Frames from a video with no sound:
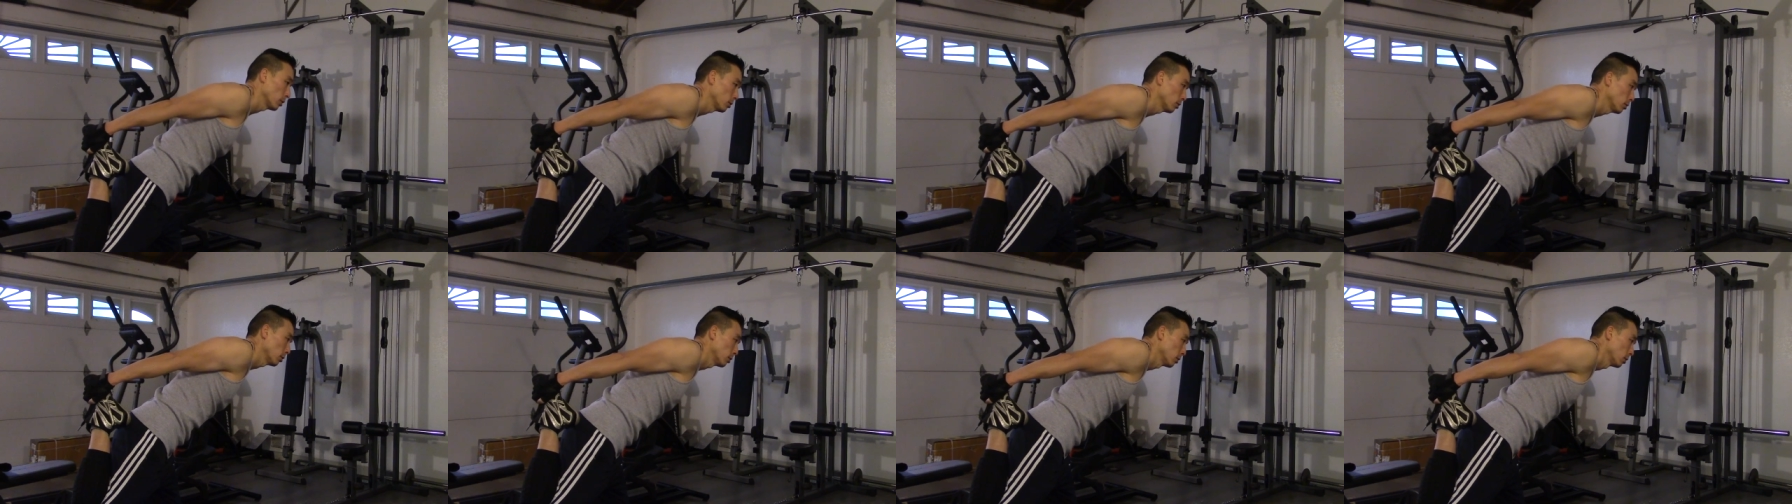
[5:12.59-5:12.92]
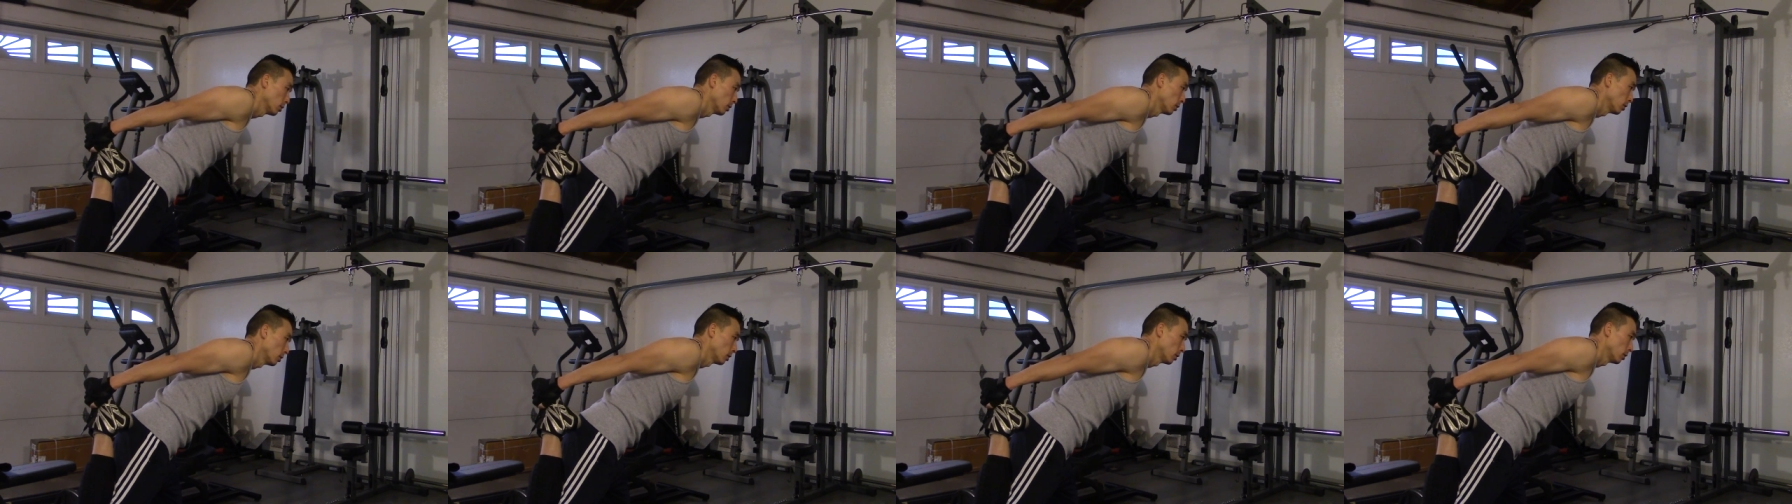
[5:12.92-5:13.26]
to.
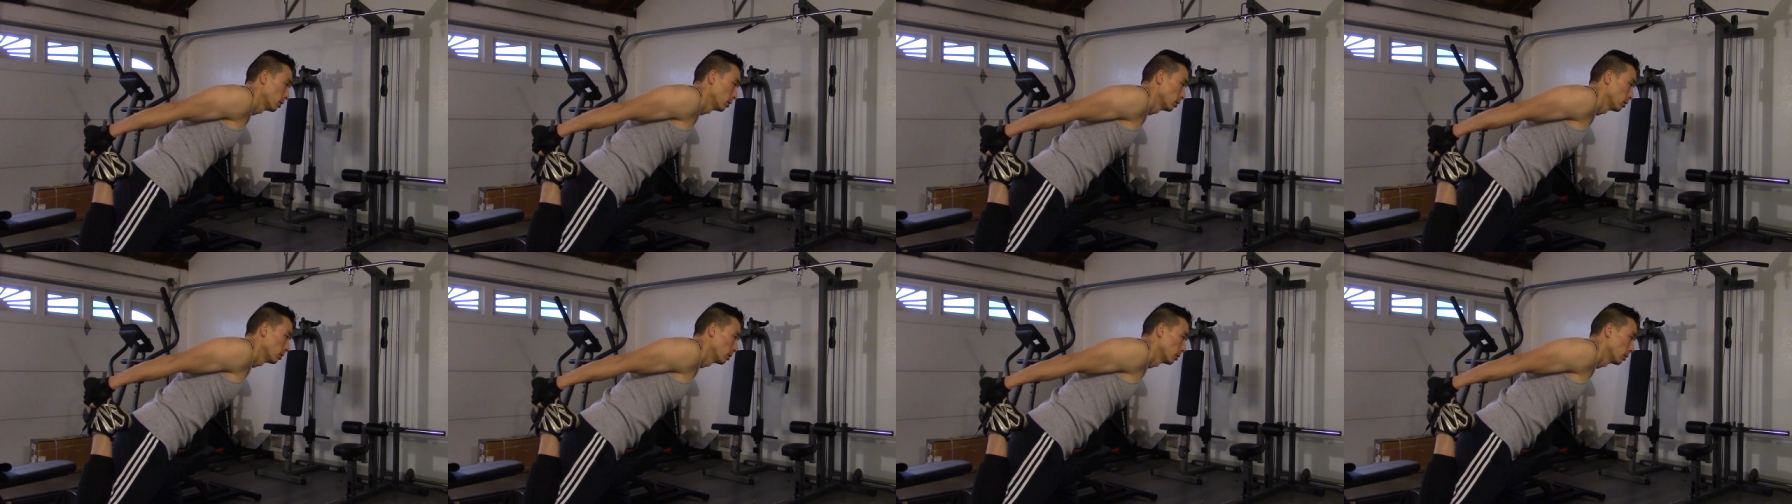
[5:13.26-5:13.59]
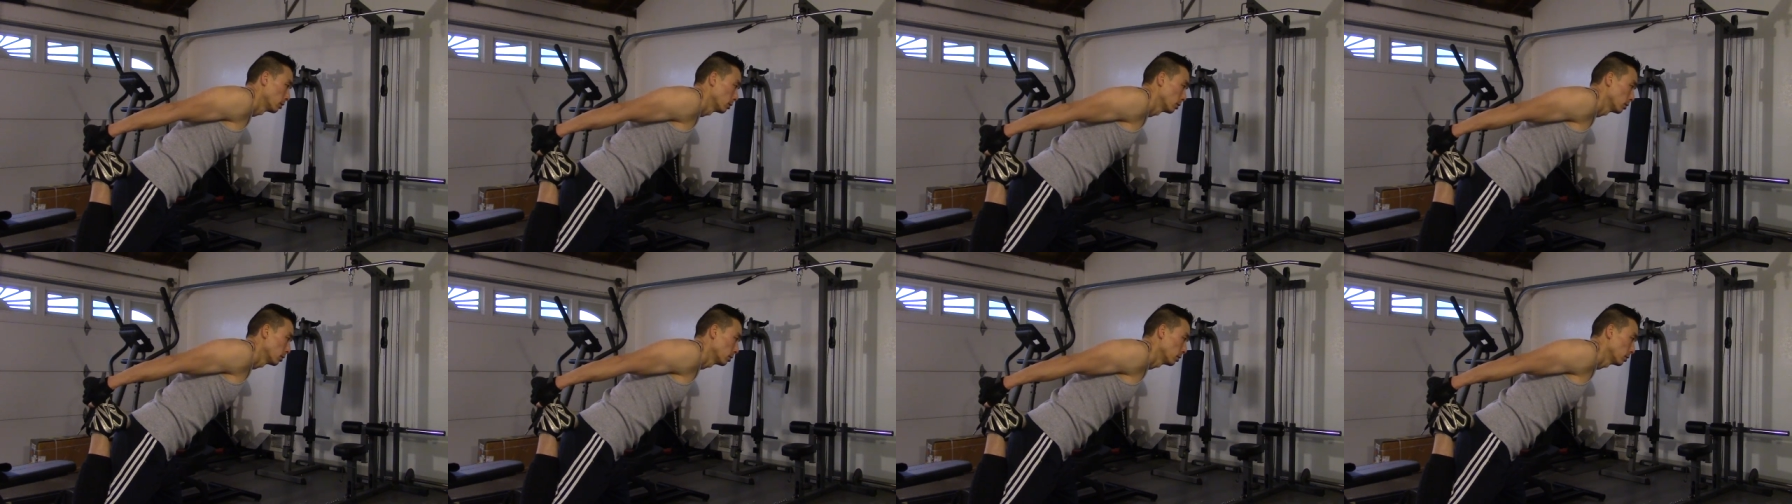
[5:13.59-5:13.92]

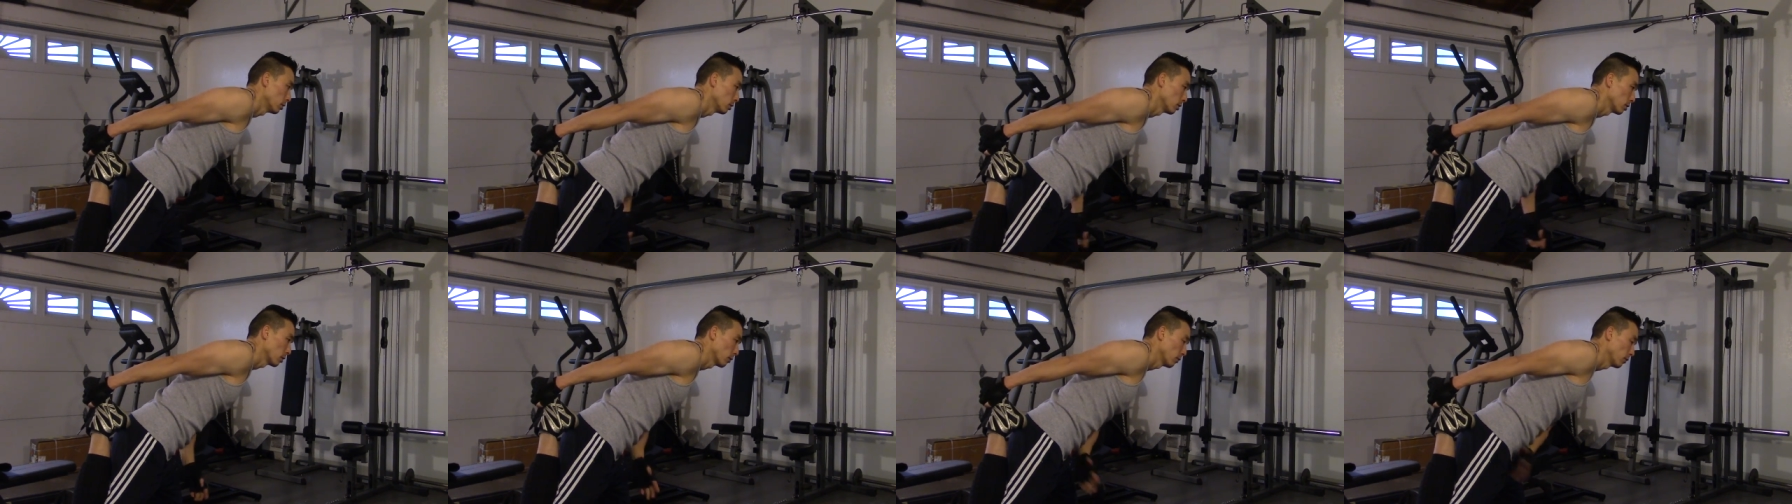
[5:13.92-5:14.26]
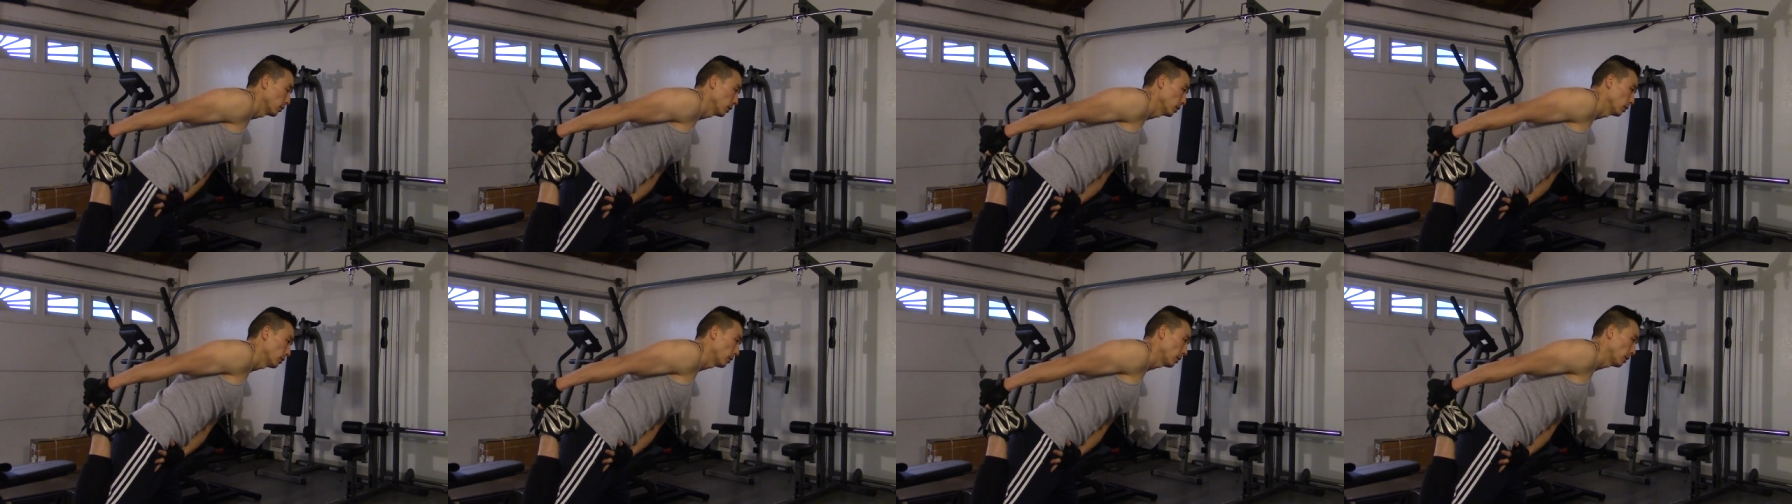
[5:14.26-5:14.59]

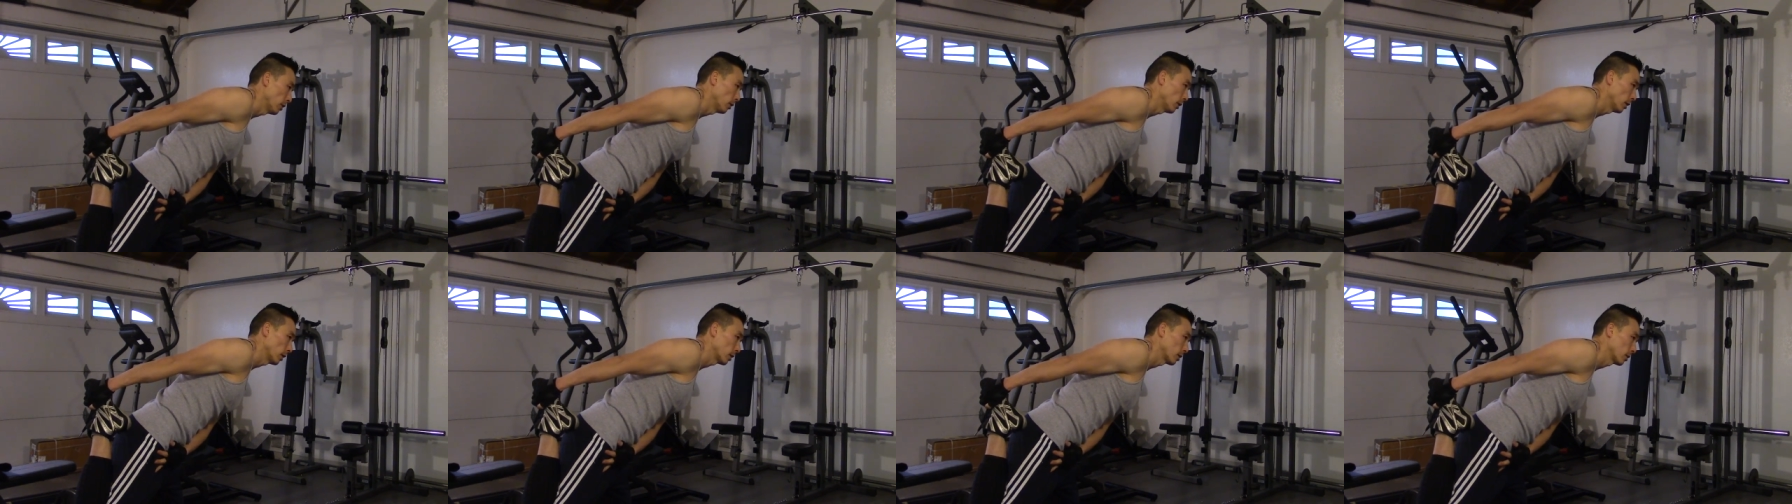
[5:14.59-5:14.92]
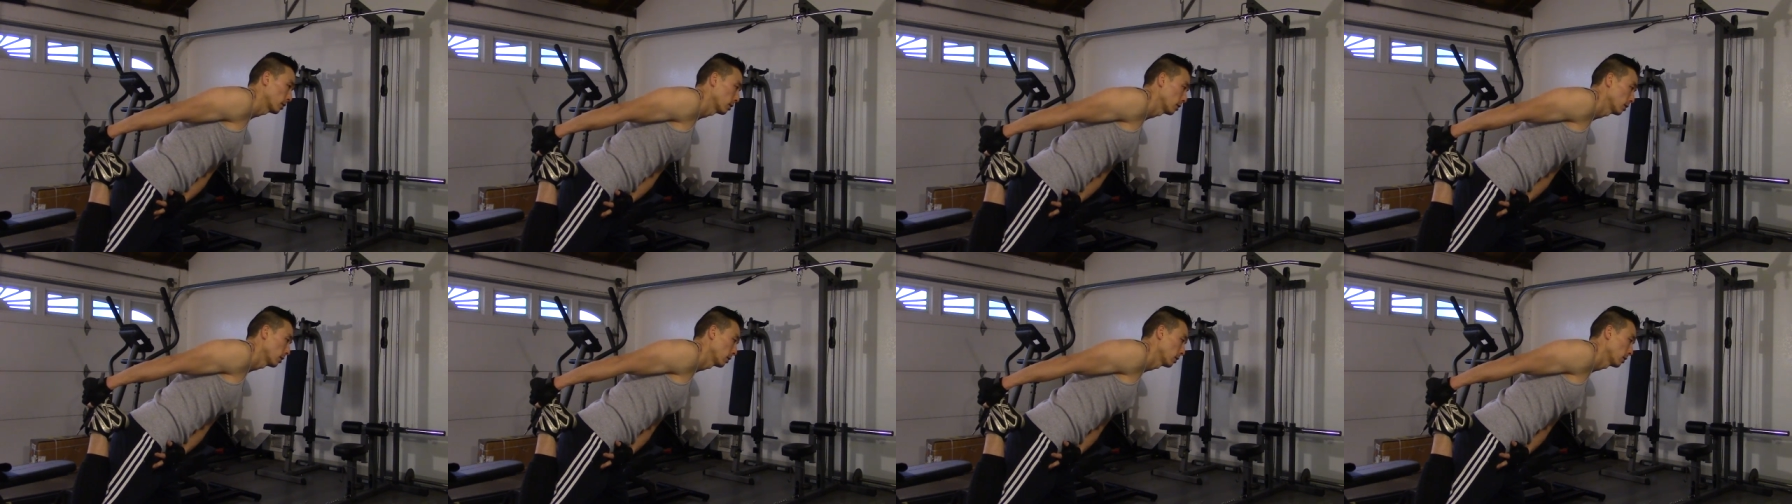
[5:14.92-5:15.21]
feel it right here, like.